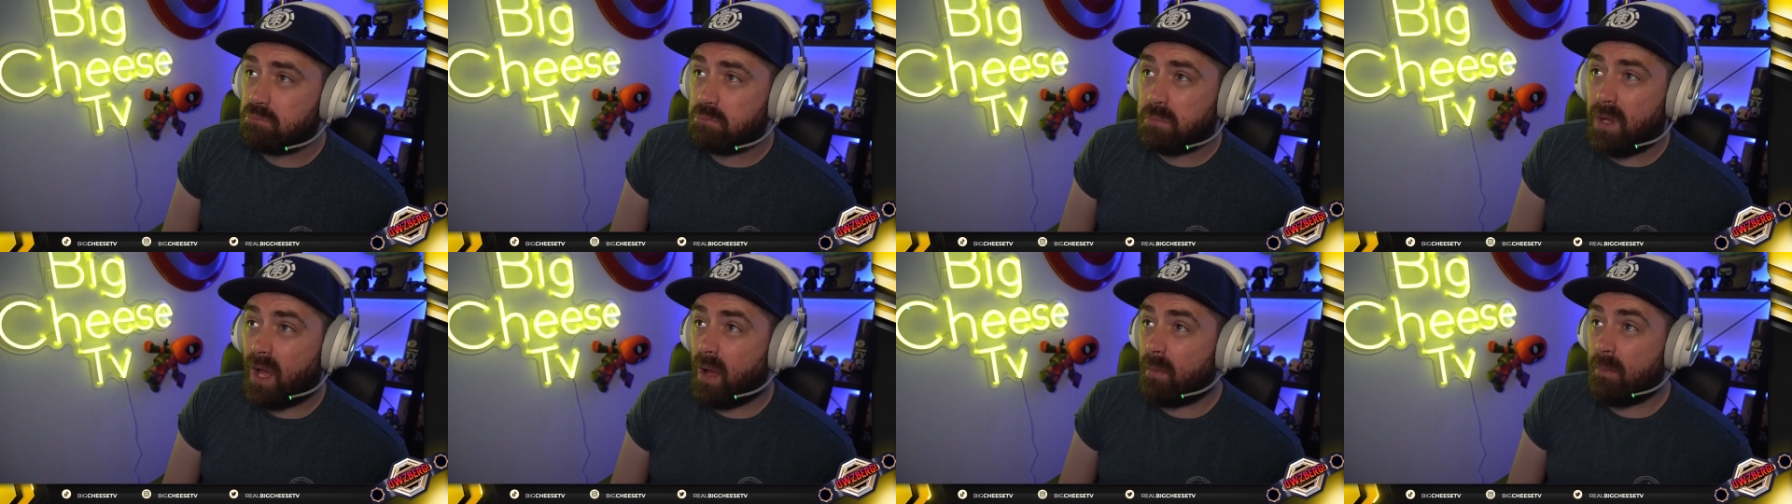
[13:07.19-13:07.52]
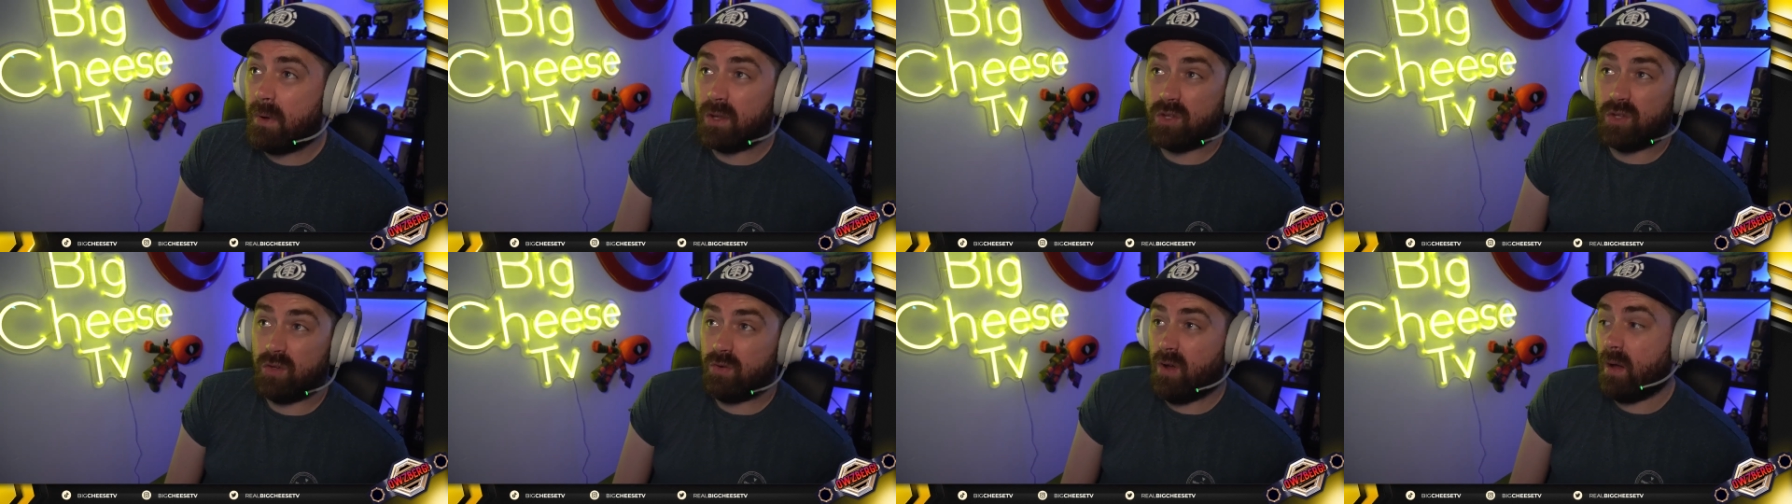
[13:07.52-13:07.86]
I
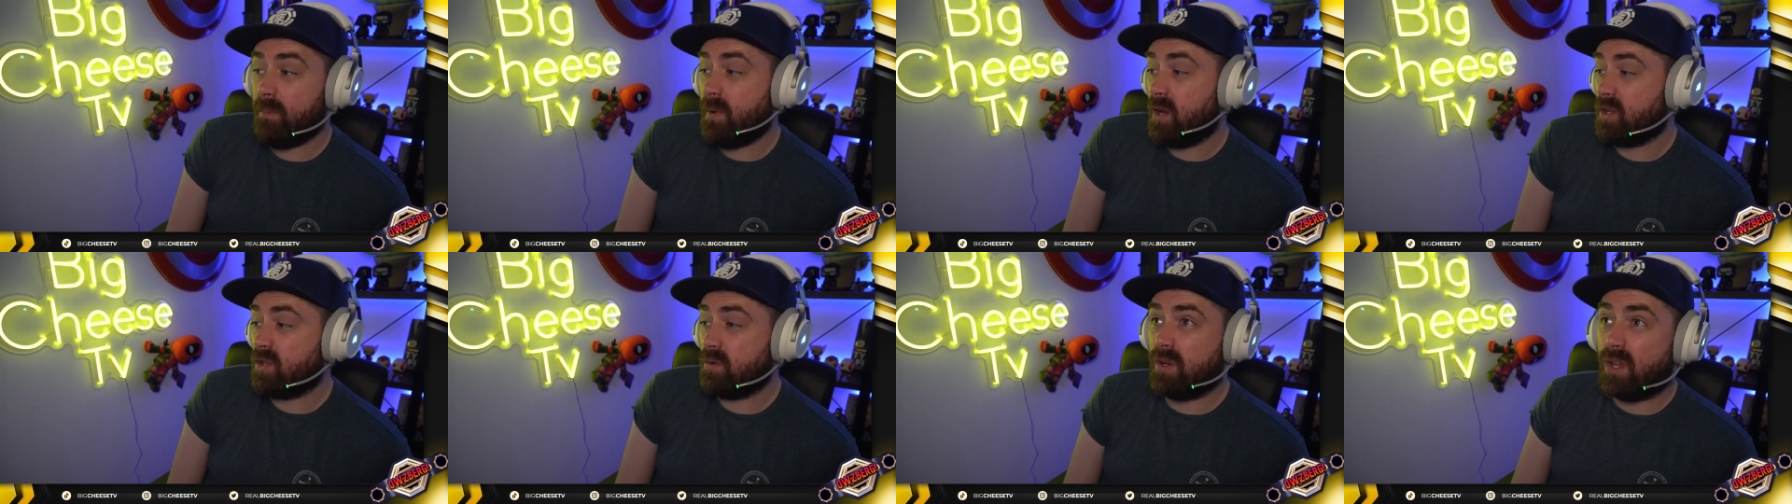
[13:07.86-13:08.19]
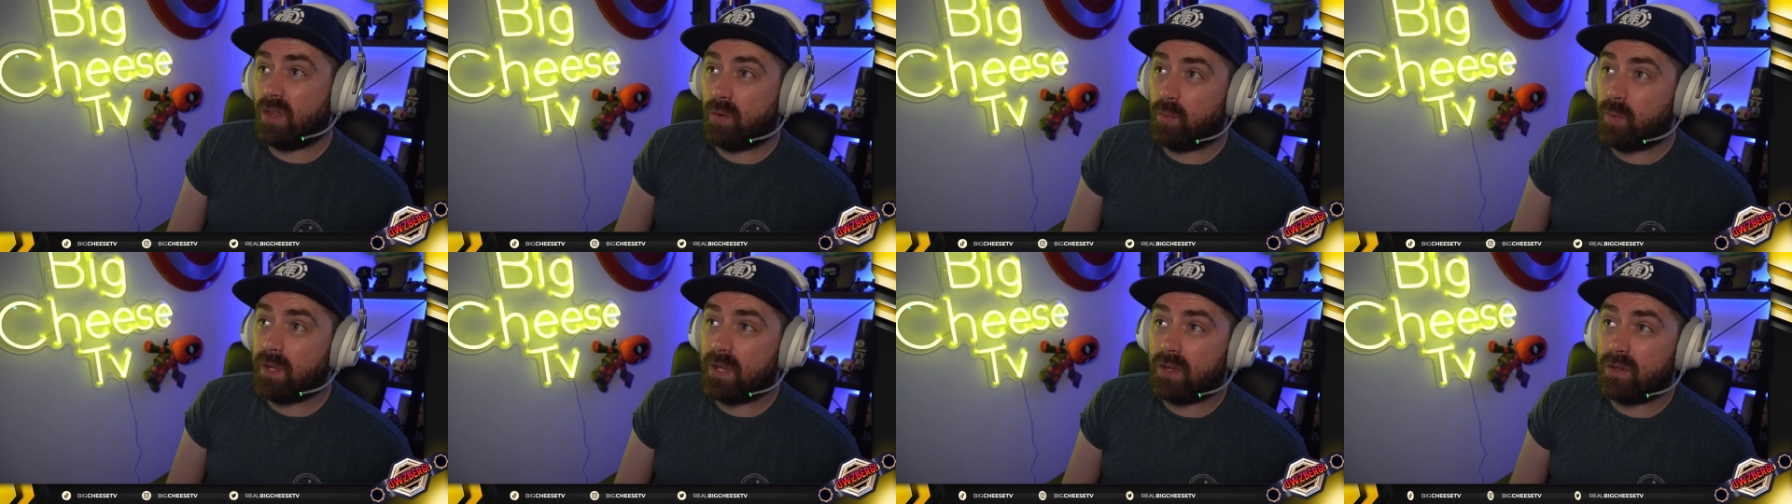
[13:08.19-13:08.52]
might do I might do another
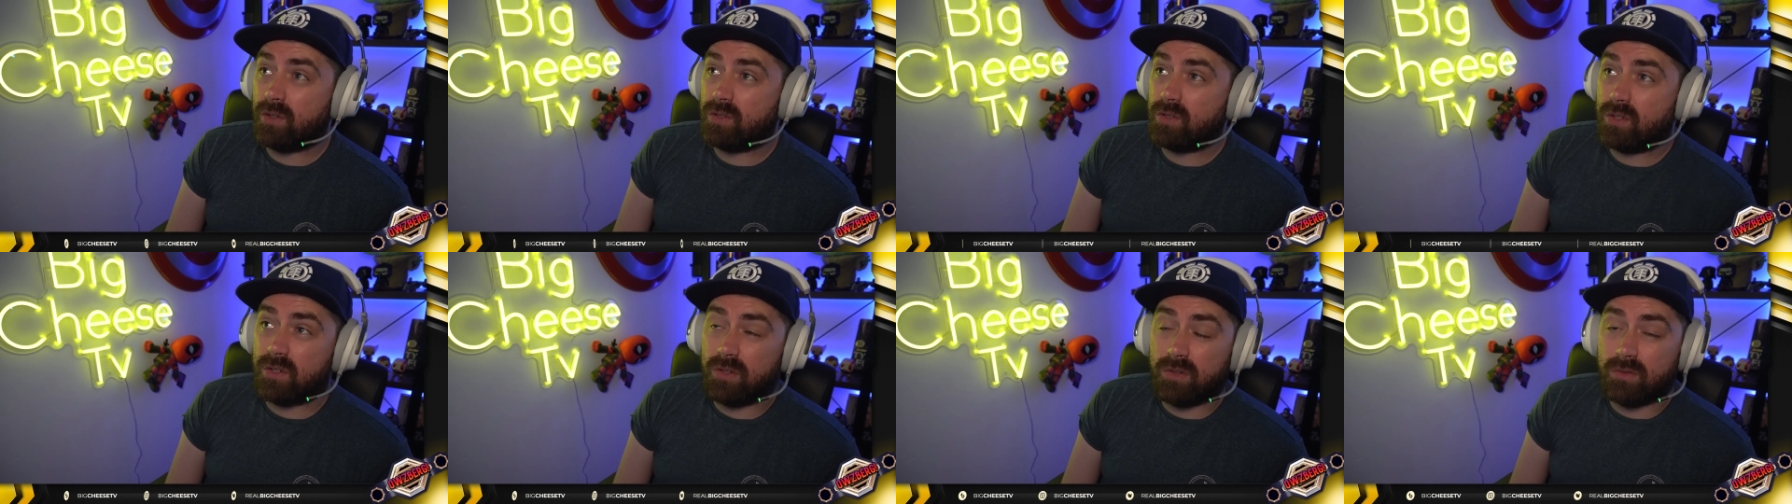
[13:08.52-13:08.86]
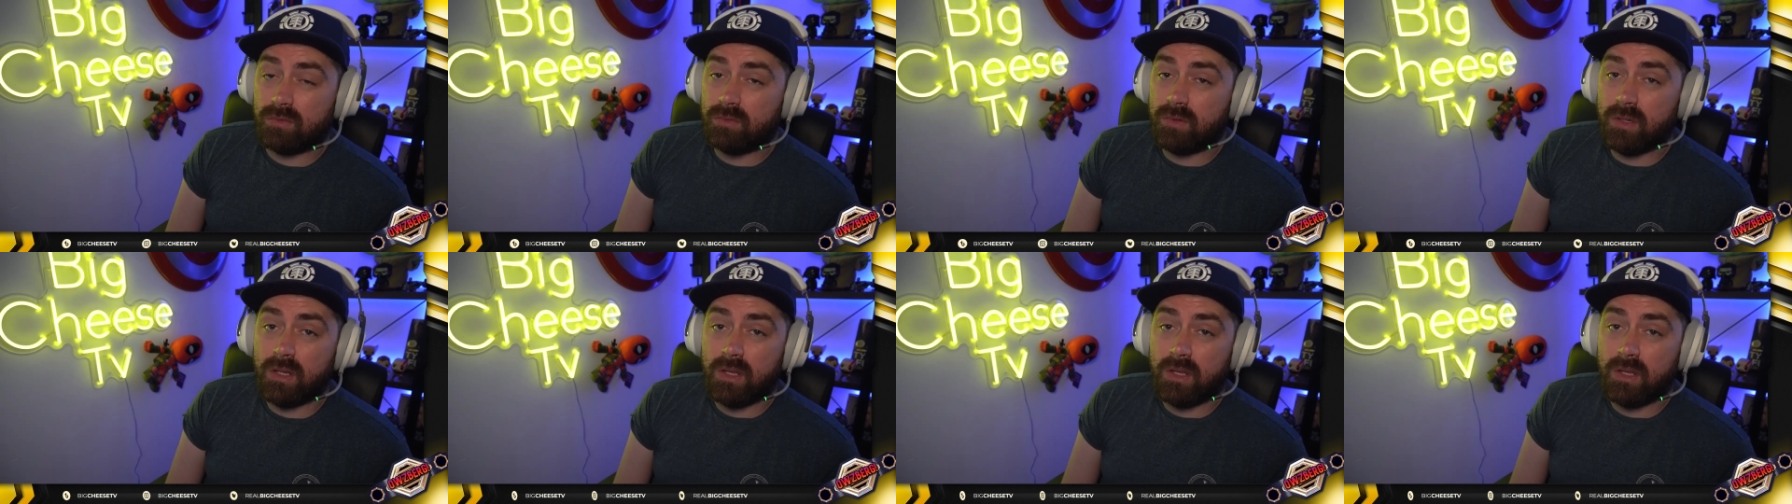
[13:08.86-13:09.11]
week or two